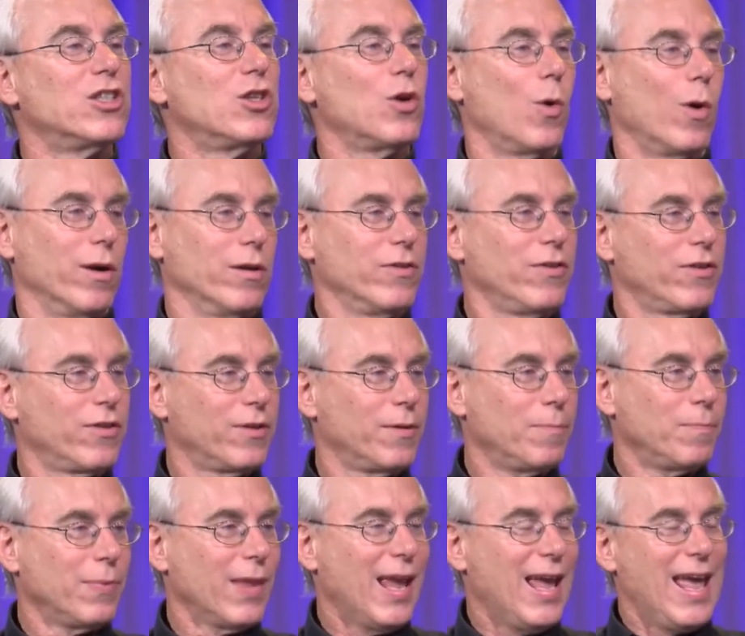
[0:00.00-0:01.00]
shorts. Yeah,
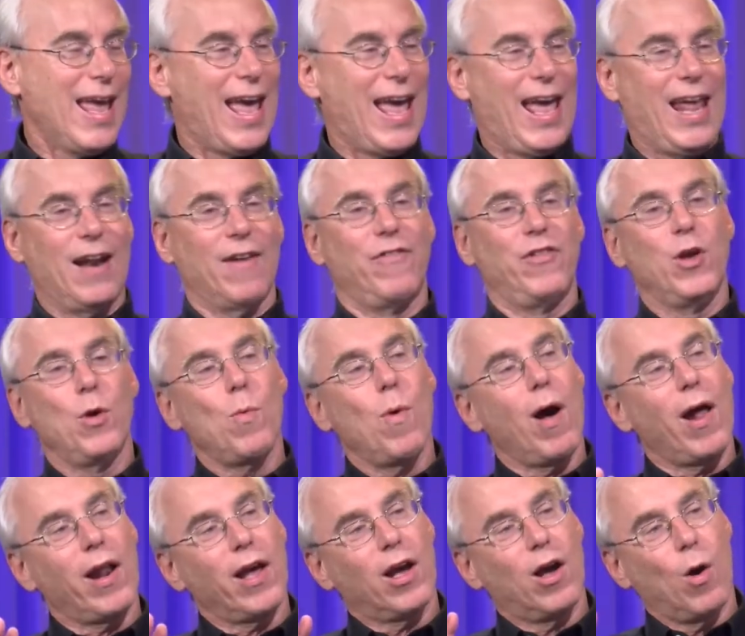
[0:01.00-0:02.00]
yeah. And if you
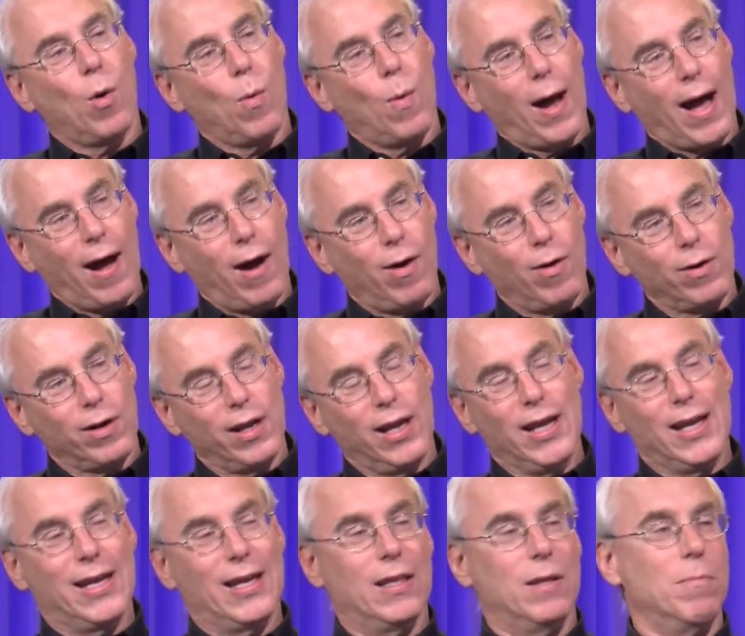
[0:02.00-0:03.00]
want to go out
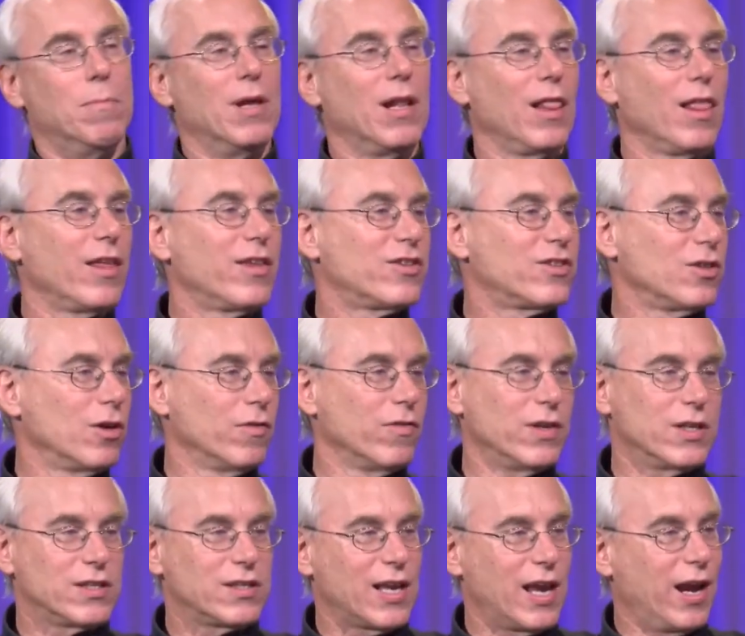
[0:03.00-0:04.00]
in the middle of
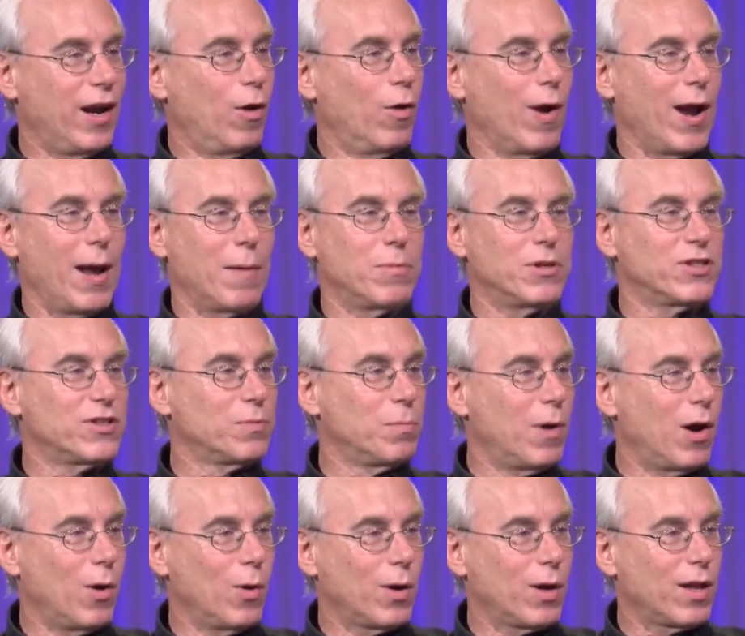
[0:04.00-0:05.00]
service and grab a
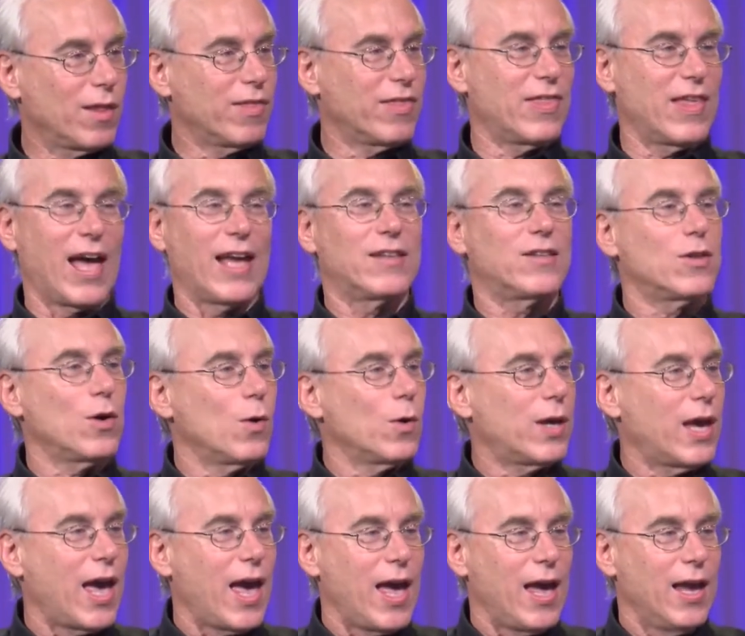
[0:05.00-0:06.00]
smoke, that's
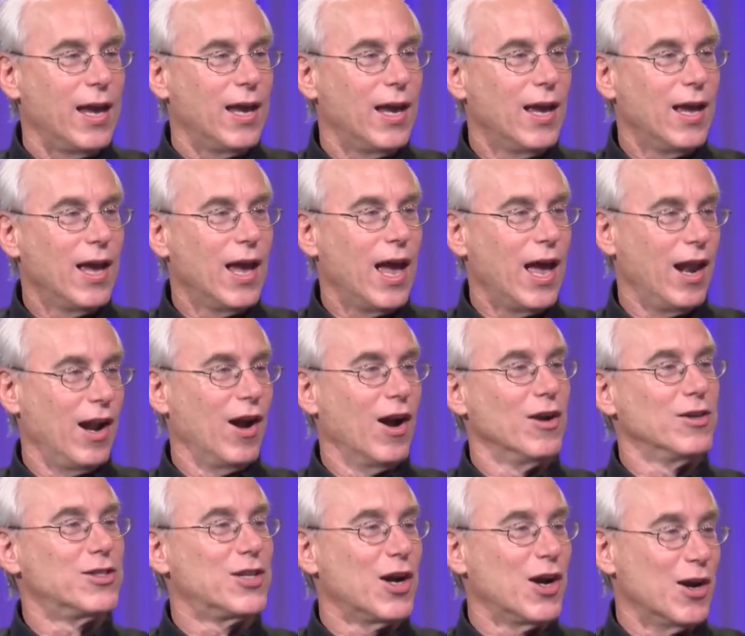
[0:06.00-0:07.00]
okay yeah. at
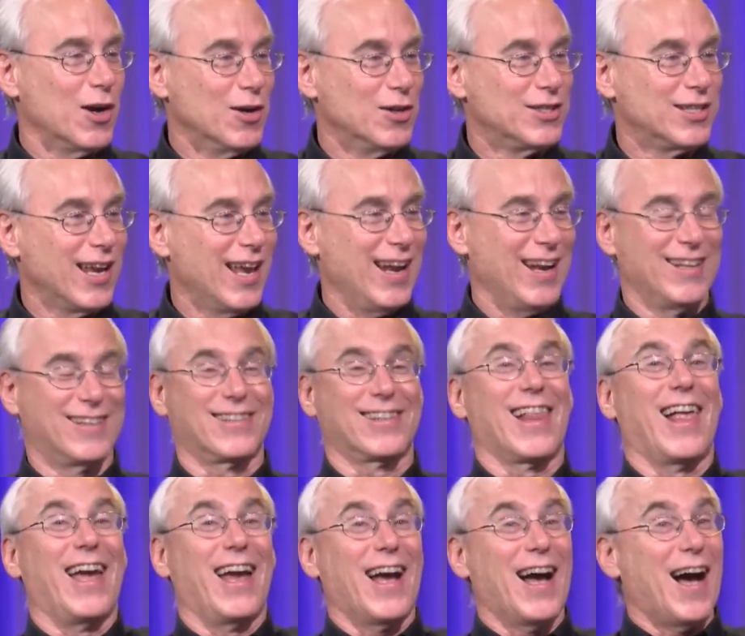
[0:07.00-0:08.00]
our church. And it's
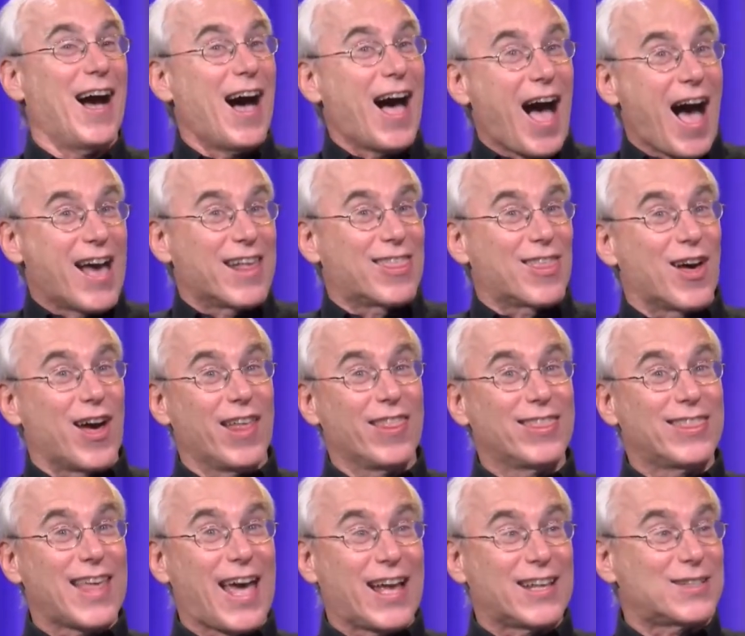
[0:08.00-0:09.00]
like, I
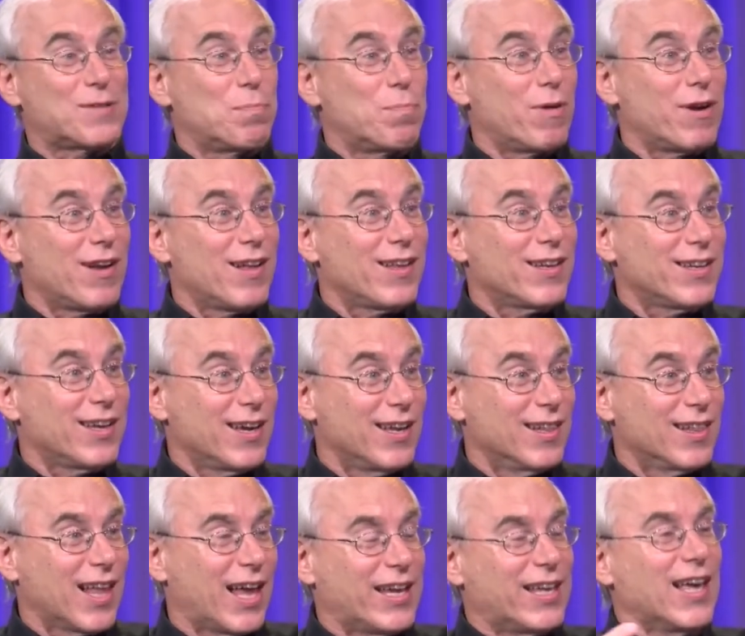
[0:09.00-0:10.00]
thought that's brilliant.
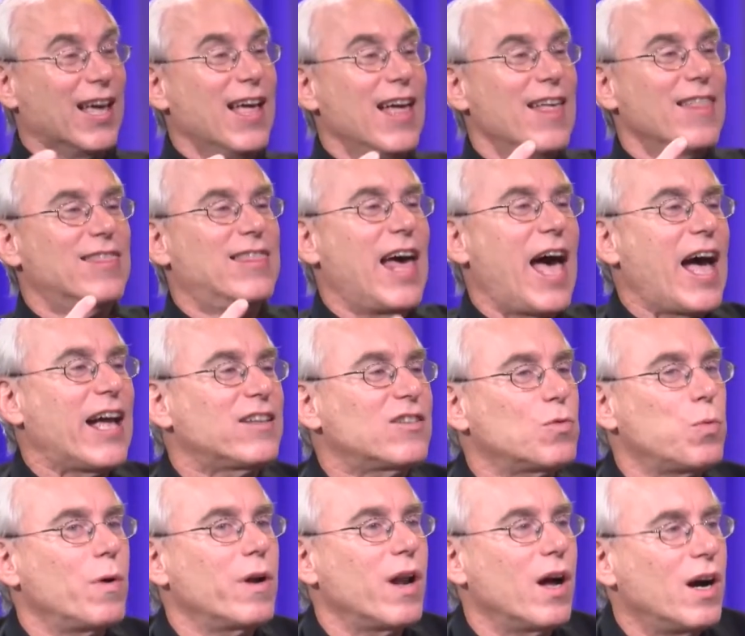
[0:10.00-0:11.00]
Yeah, like, yeah, yeah.
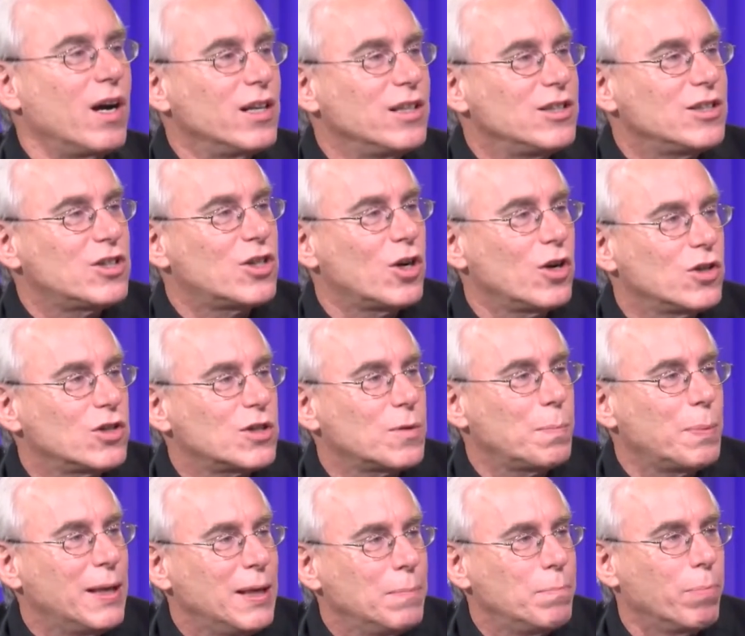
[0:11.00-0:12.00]
that's what
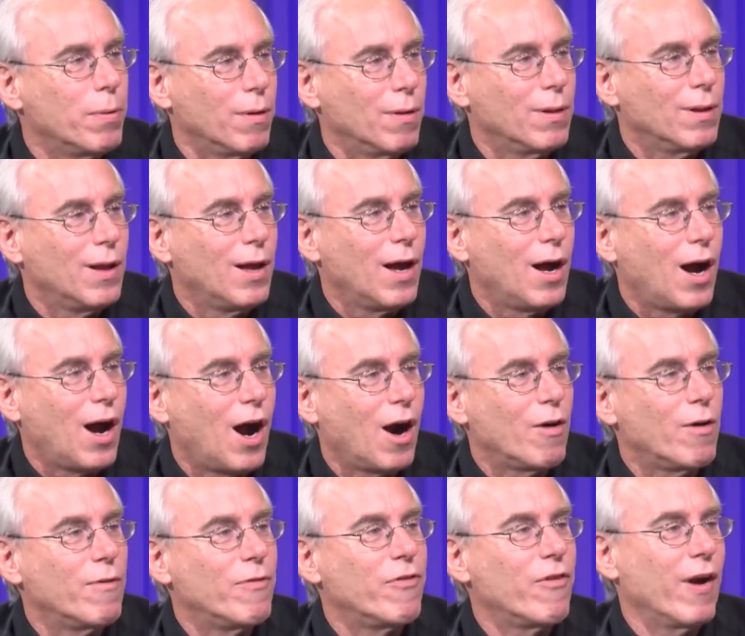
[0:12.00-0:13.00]
unchurched people right.
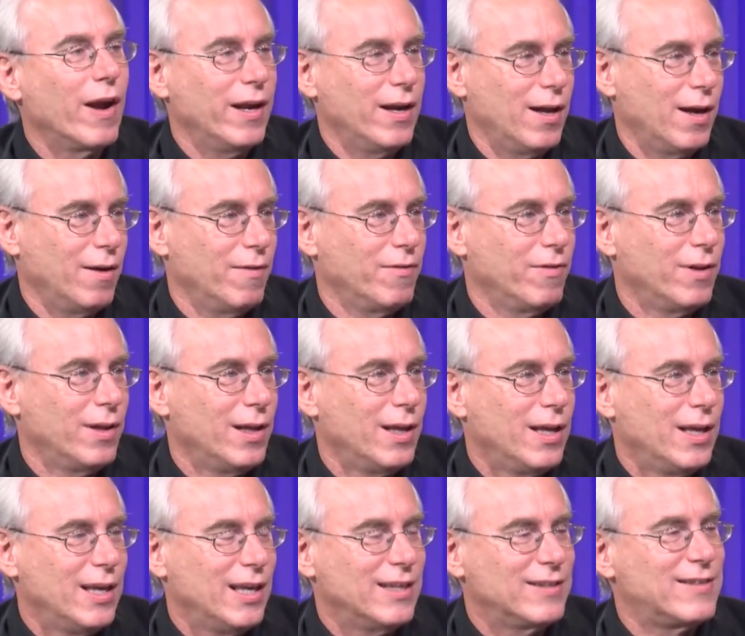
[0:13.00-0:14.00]
are afraid of.
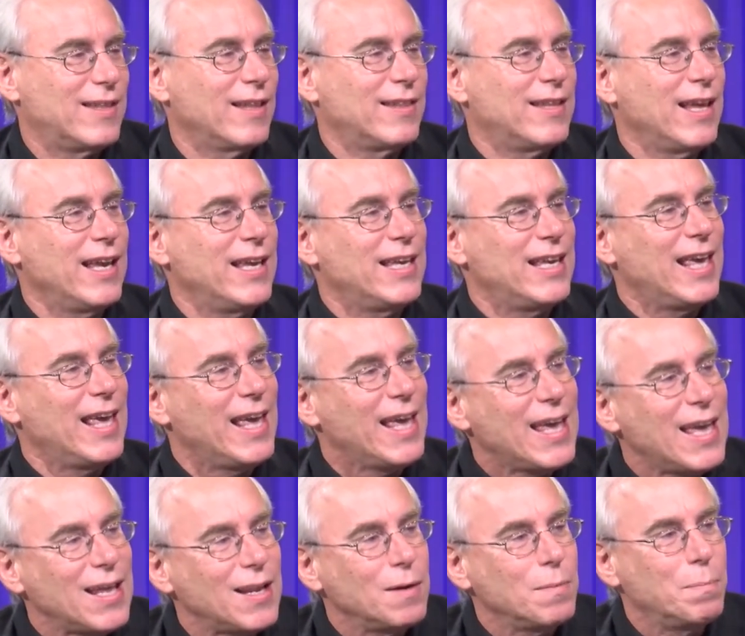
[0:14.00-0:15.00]
Right. Is that yeah. they
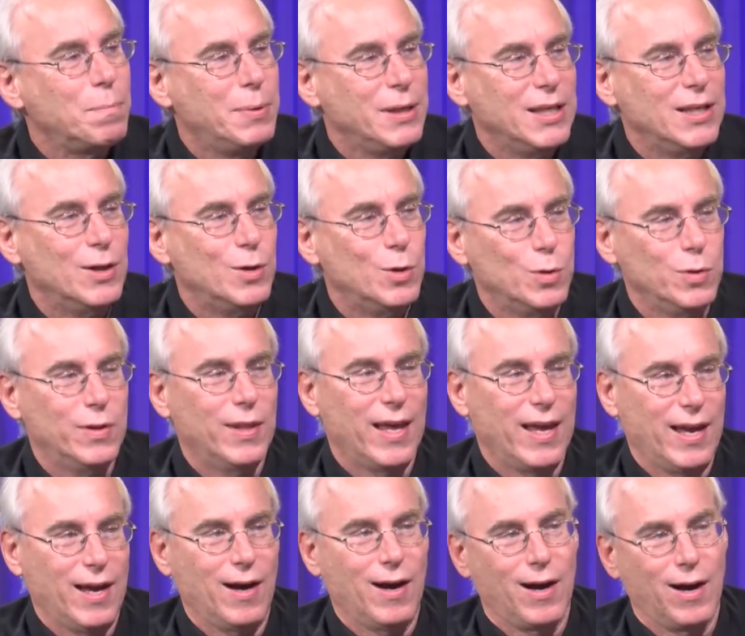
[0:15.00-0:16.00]
can't be who
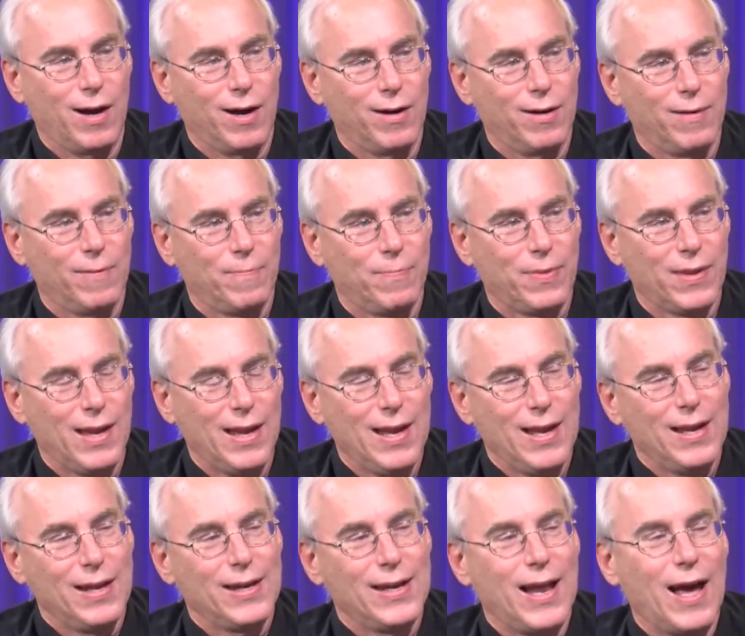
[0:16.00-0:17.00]
they are. Sure.
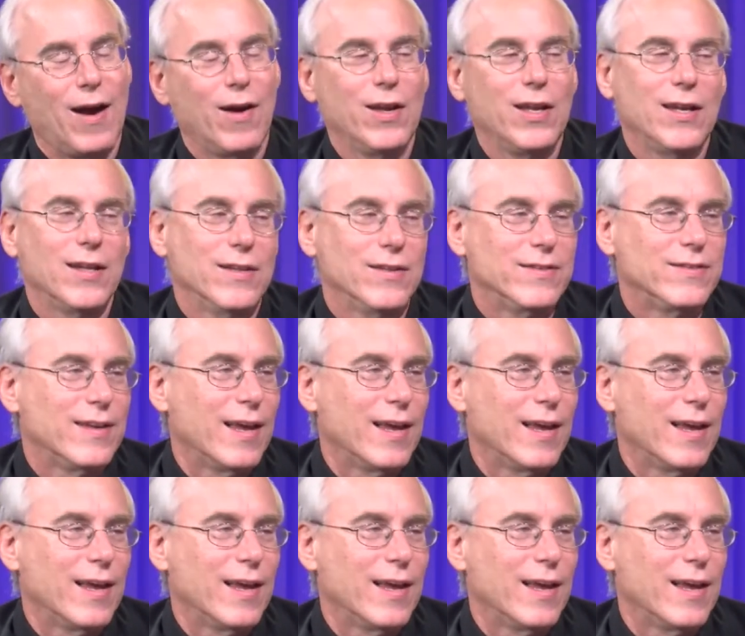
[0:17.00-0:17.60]
Yeah. Now he didn't